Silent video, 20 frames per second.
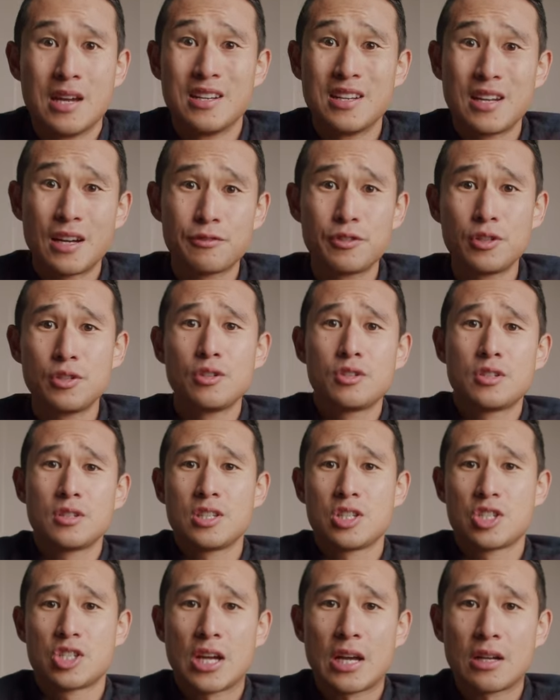Now, if you're new to
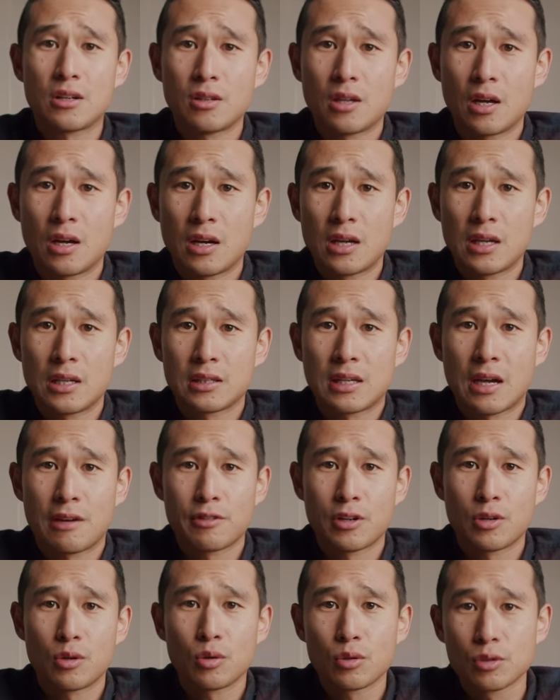this channel, I
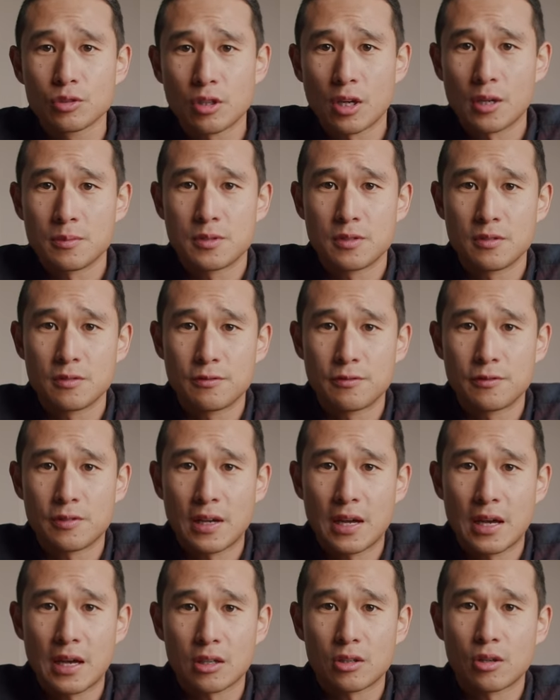cover all types of
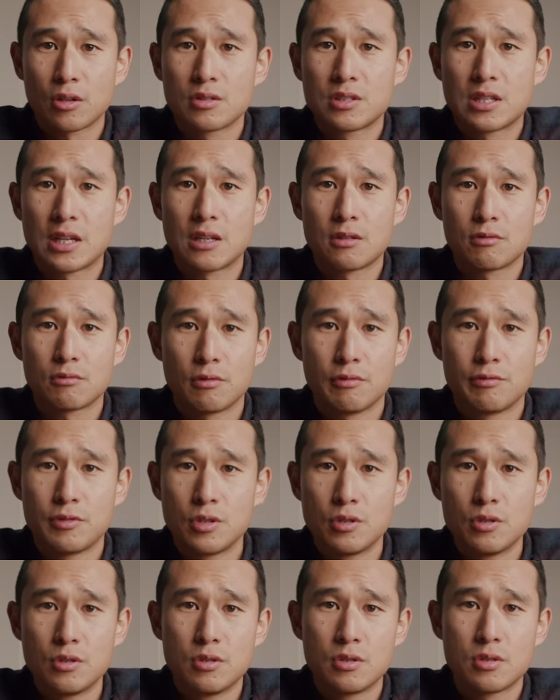uh, content,
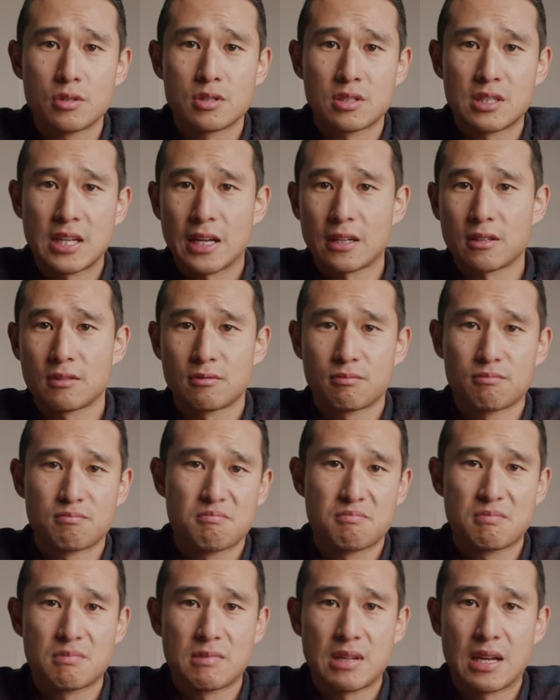reviews, tech
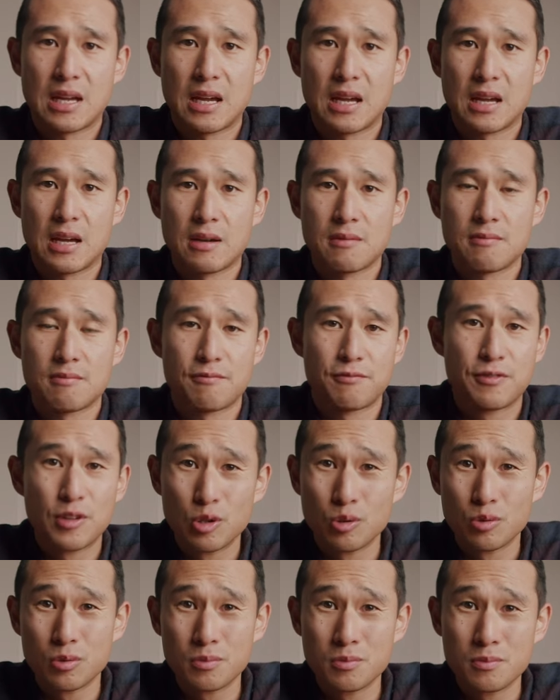uh,
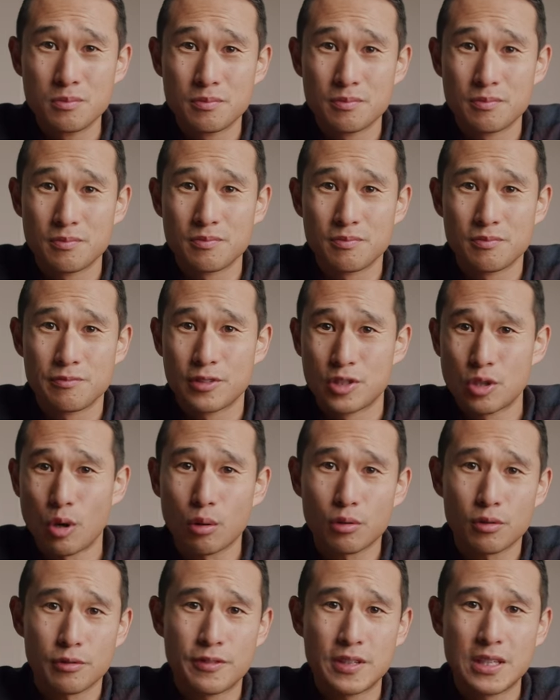film
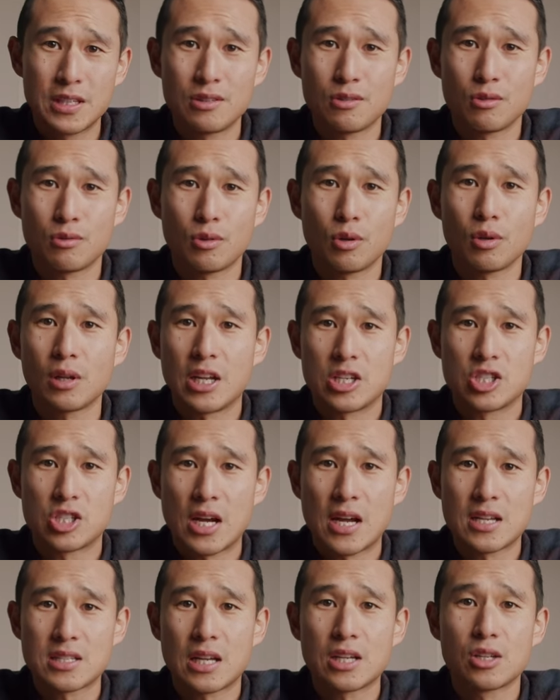photography, all that
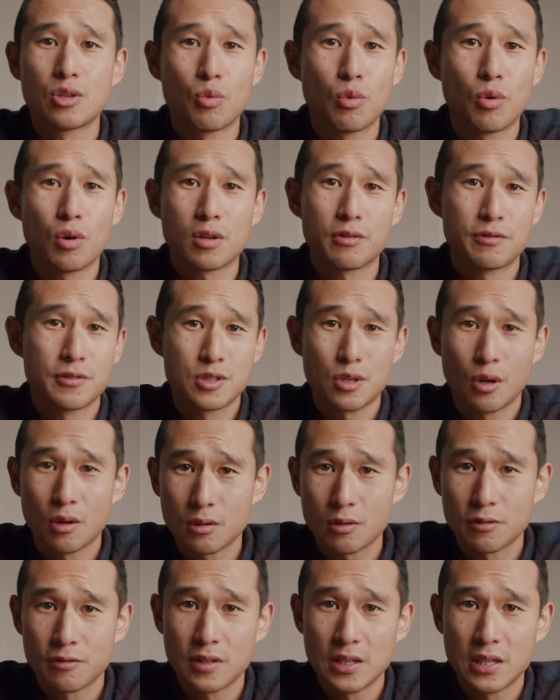jazz, underwater
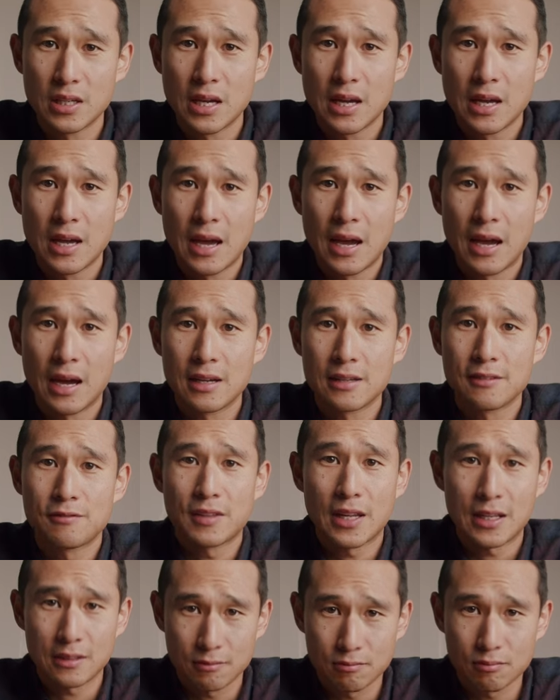photography. Uh, if
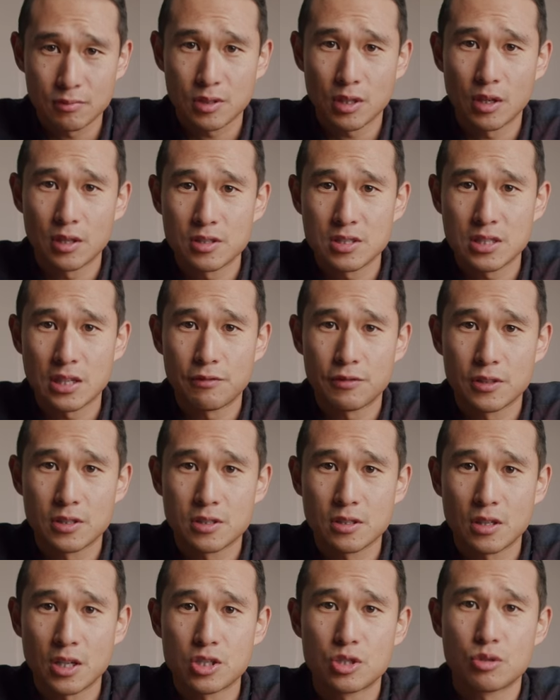that kind of stuff
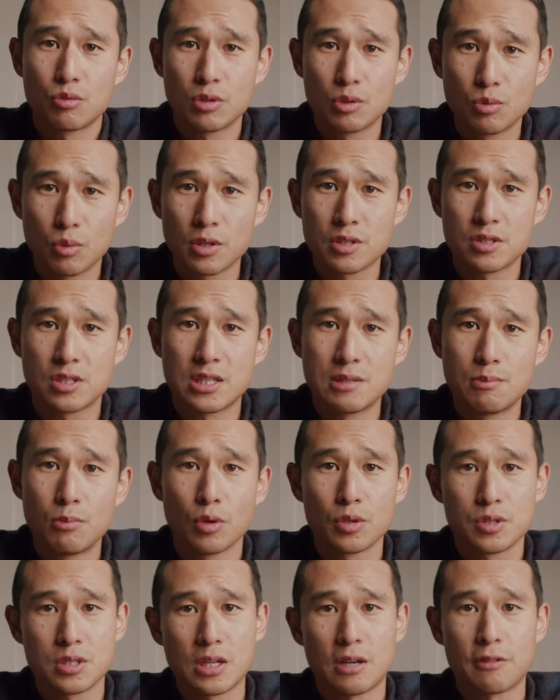excites you, or you want to see
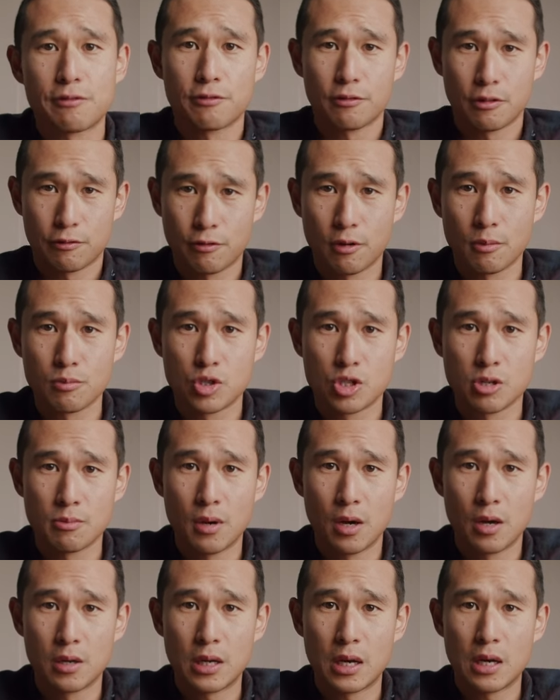more stuff from
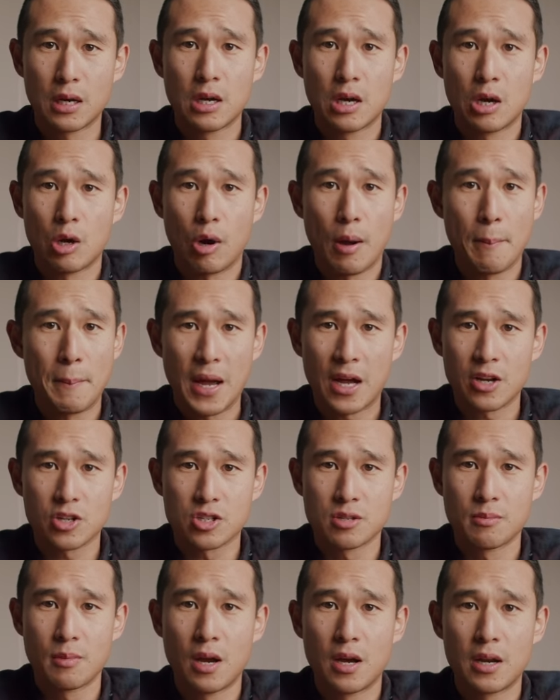Shimoda, about
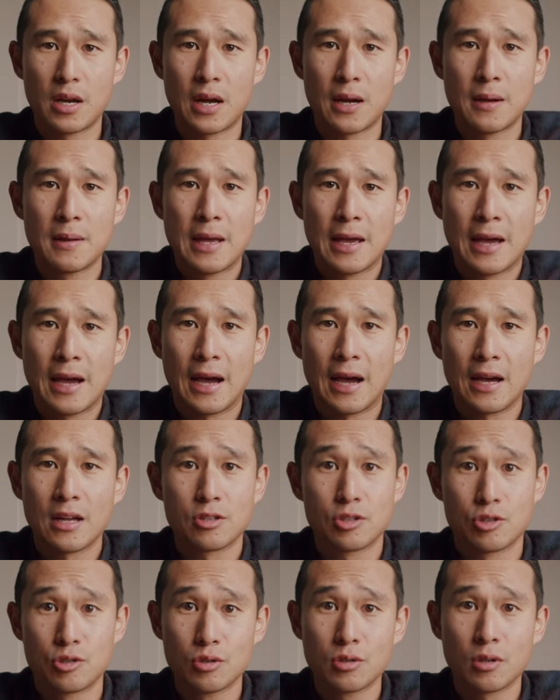Shimoda, uh,
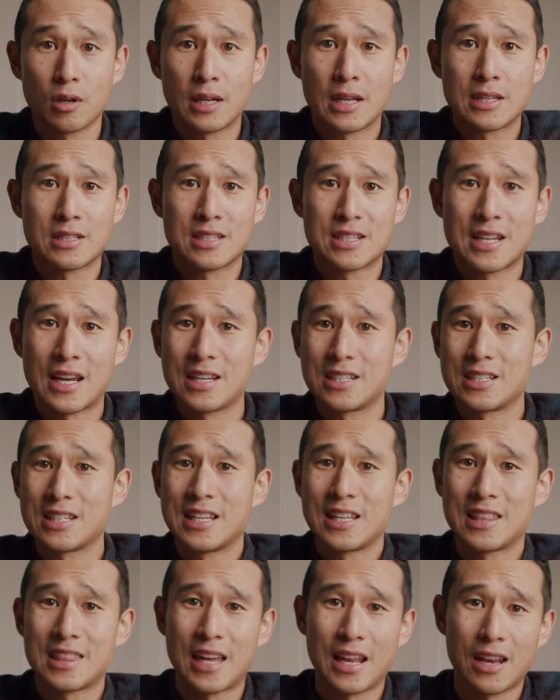do not hesitate to
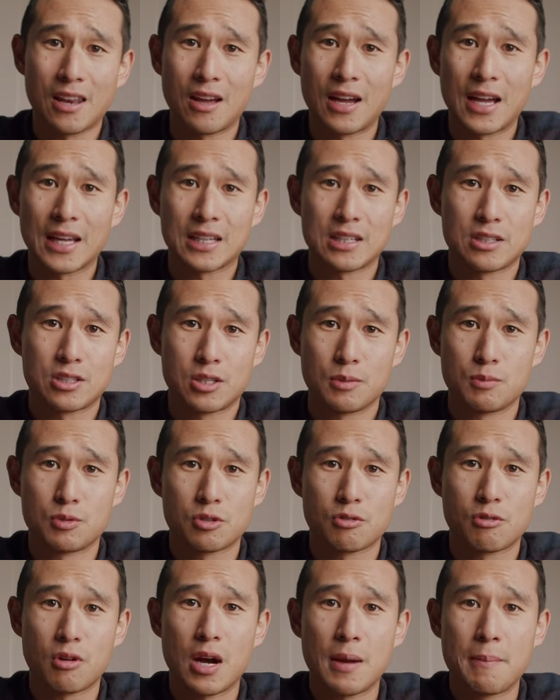hit that like,
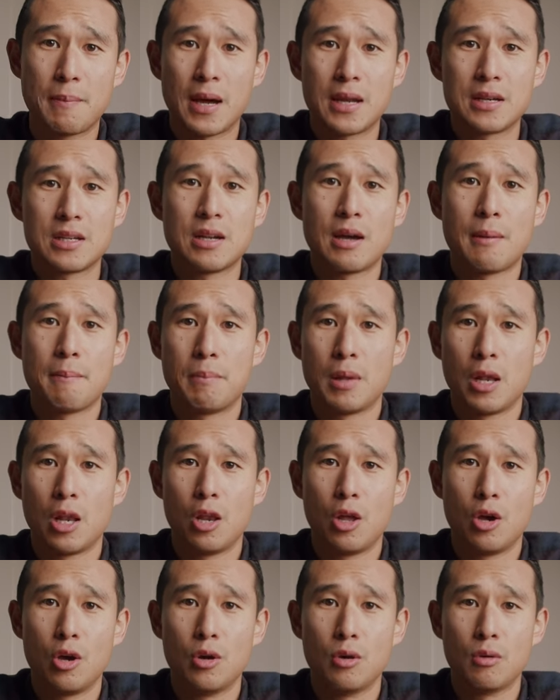subscribe button
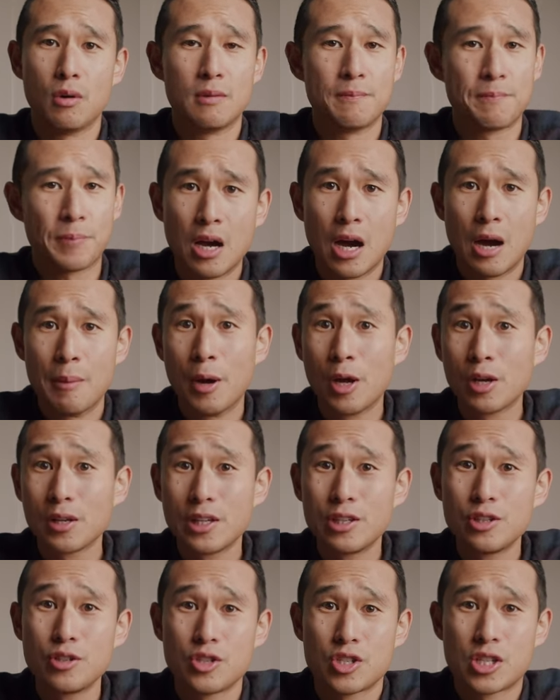below. I'm
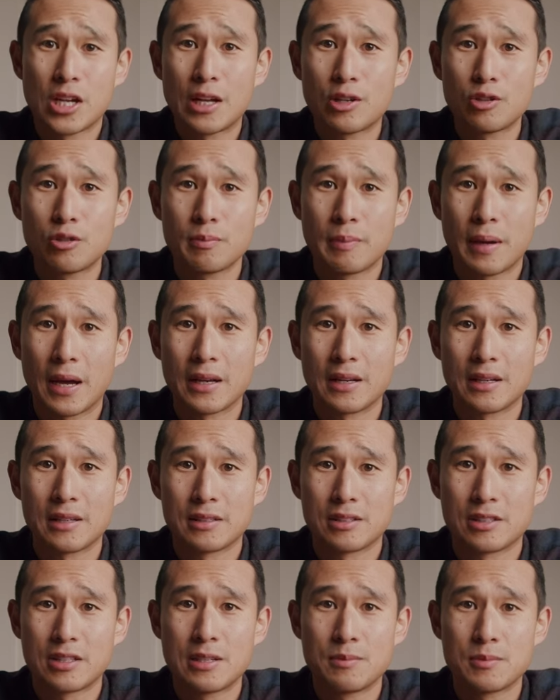only a new channel, but
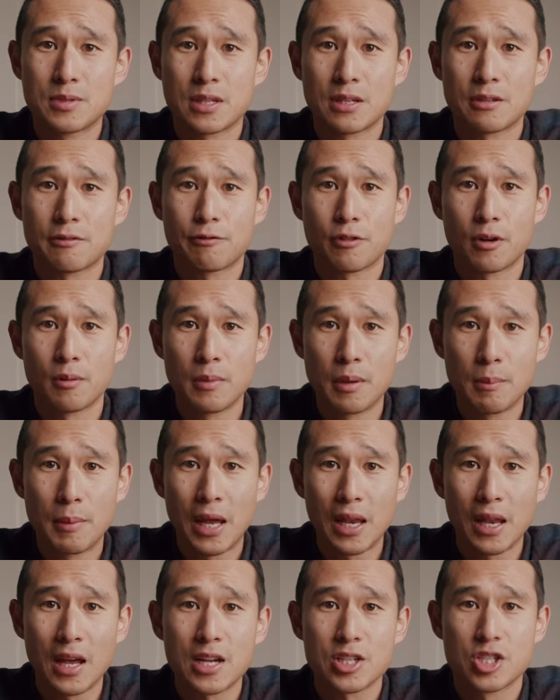it seems that from
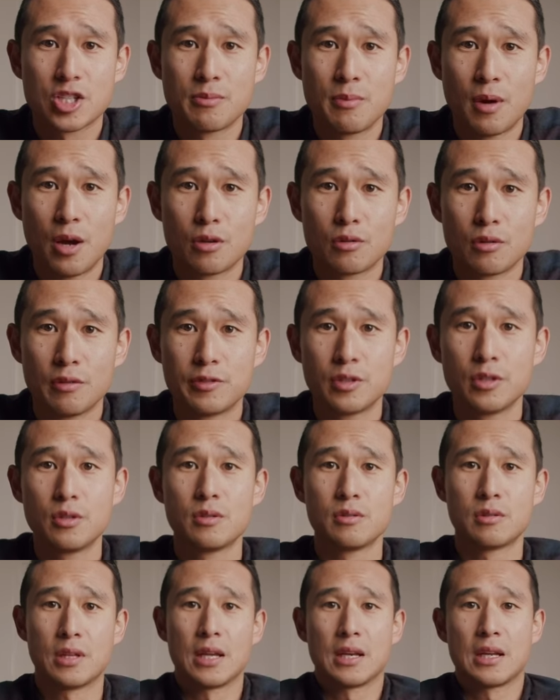my last Shimoda
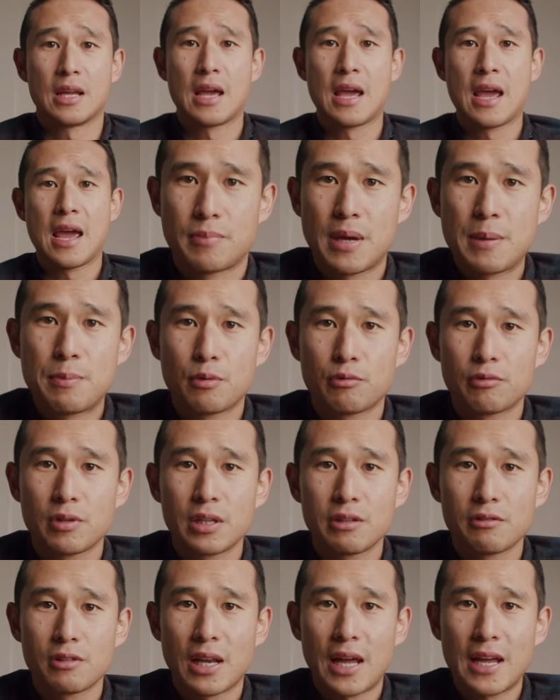review that people
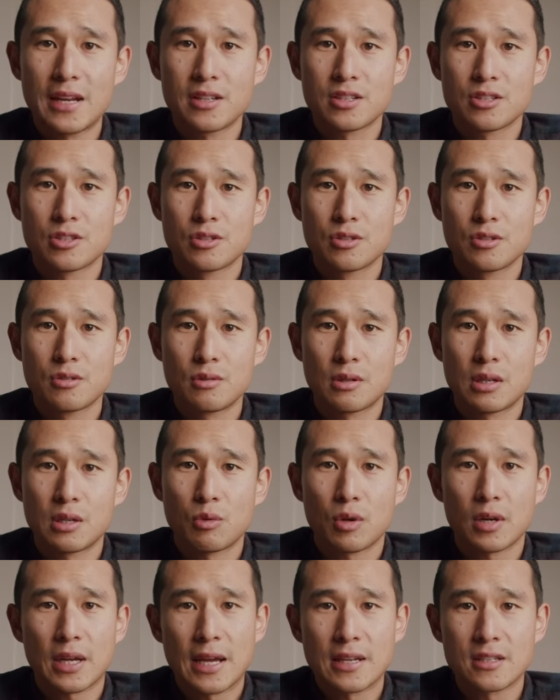really related to uh,
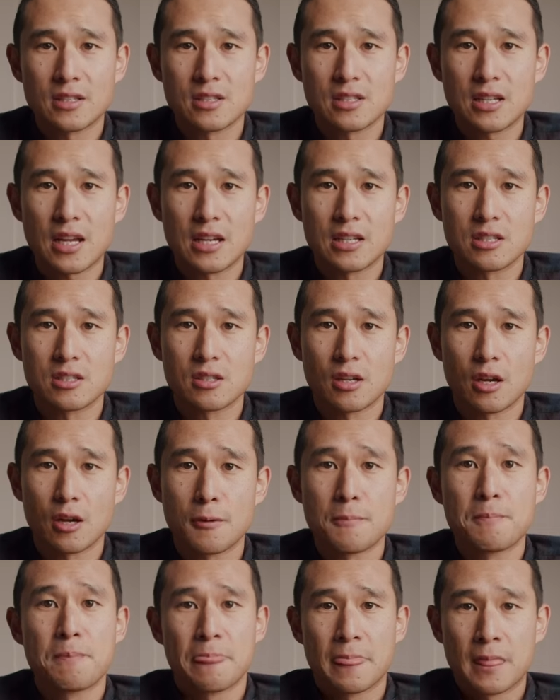what I had to say, so